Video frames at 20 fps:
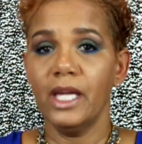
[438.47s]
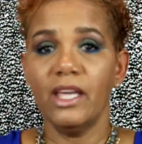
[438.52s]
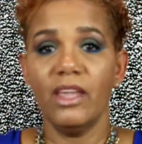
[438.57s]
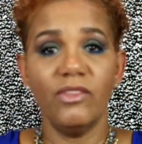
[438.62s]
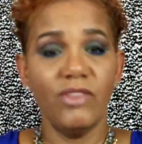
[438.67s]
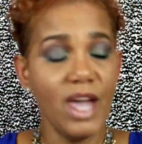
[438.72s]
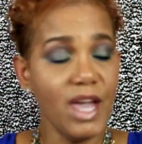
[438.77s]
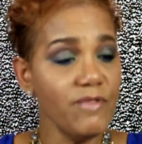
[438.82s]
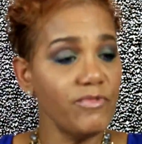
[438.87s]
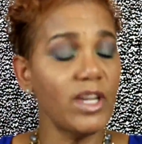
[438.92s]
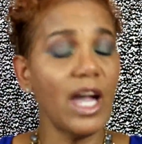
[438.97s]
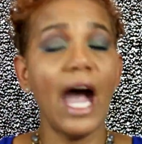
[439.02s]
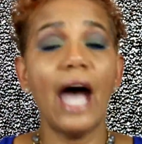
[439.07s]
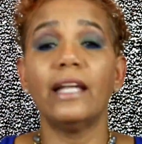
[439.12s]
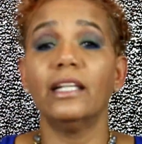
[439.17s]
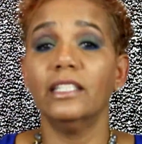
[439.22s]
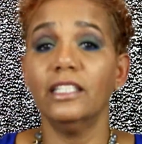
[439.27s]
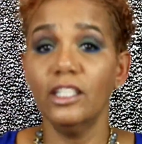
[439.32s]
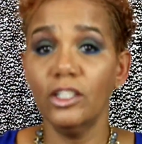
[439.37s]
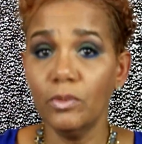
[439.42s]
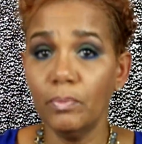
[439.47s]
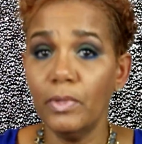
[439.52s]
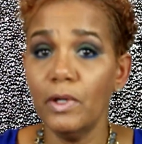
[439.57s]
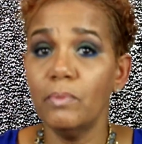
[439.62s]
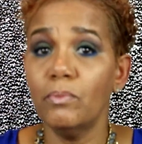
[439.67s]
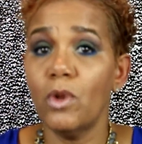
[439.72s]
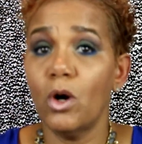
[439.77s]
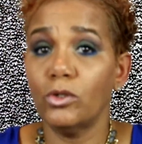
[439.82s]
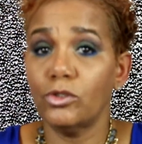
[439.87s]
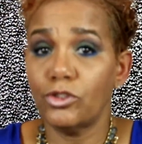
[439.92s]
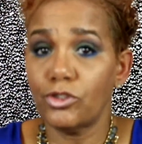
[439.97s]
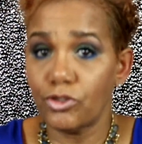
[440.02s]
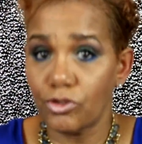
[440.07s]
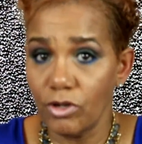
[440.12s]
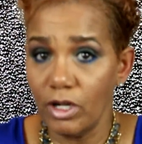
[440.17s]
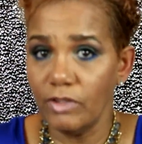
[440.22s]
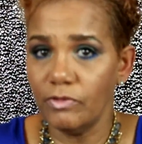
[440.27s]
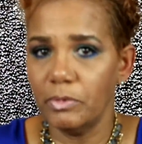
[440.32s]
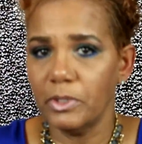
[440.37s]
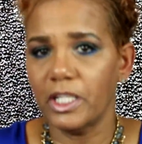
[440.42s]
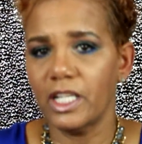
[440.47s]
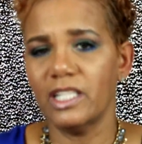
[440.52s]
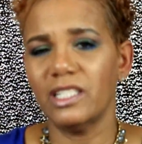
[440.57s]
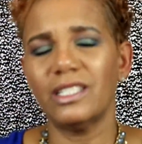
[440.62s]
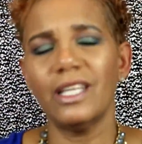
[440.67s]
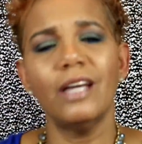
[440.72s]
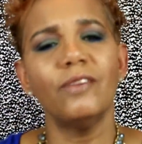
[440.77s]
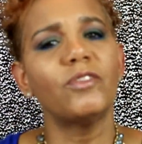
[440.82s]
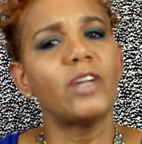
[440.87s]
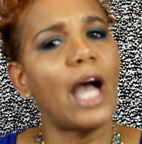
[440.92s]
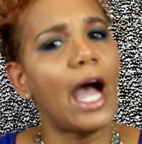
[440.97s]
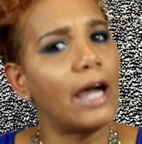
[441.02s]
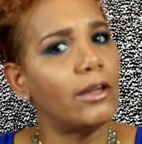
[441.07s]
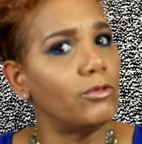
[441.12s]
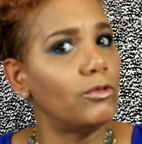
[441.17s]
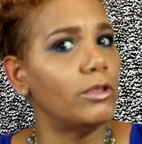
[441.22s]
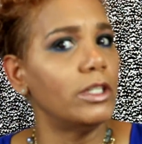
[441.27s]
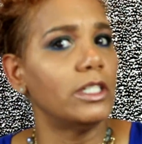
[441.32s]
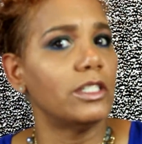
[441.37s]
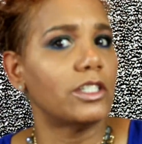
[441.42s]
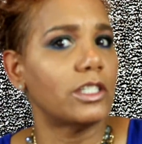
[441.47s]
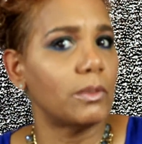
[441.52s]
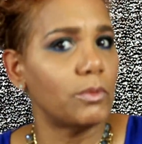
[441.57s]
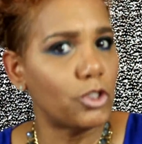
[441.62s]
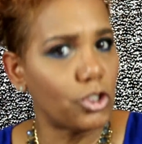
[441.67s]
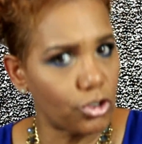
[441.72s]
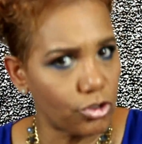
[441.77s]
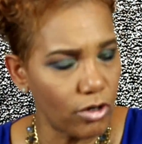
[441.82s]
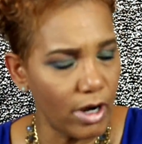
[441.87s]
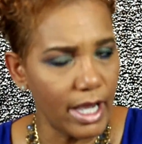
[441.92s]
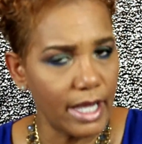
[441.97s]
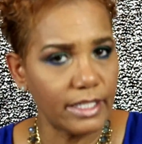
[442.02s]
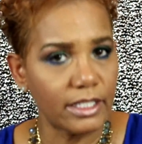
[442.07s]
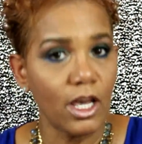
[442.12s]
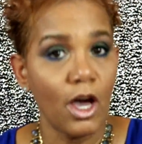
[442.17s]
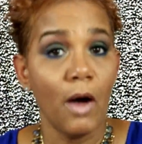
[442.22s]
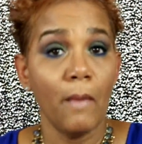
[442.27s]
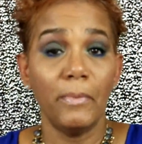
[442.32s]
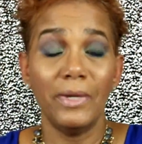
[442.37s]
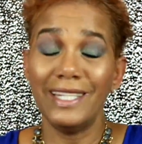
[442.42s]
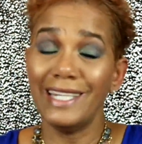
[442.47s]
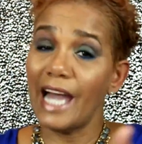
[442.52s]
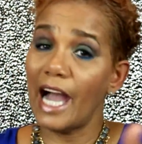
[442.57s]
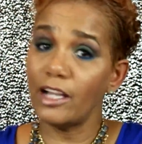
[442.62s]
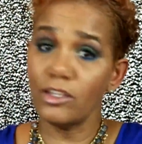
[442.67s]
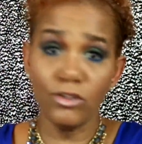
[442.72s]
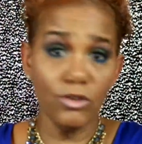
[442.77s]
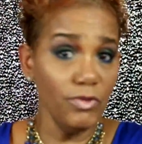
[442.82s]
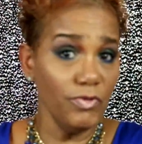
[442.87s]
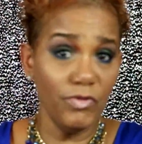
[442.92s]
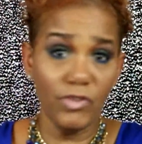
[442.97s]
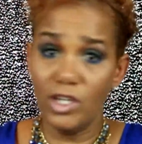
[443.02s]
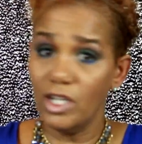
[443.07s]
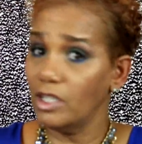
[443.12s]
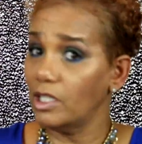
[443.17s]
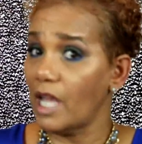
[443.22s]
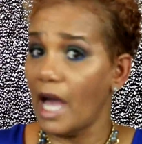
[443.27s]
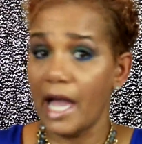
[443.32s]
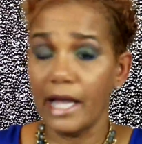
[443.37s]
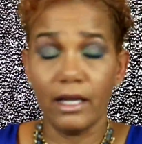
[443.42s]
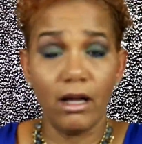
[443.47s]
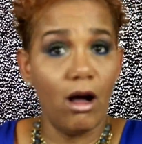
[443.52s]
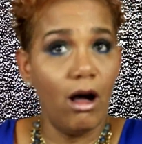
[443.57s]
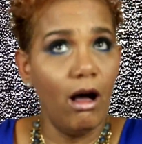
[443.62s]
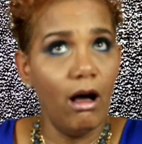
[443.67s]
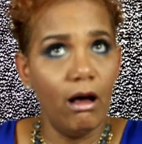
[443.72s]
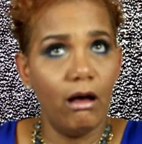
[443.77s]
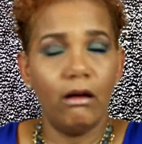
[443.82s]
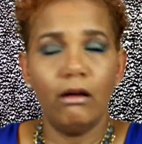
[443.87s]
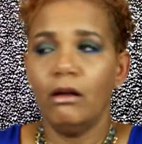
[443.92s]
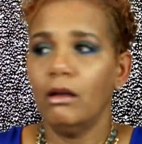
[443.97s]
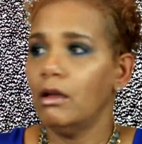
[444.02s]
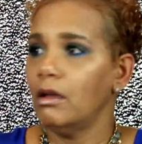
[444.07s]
and they've got a little bit more strength because they've gotten rid of some stress. But now you feel like, oh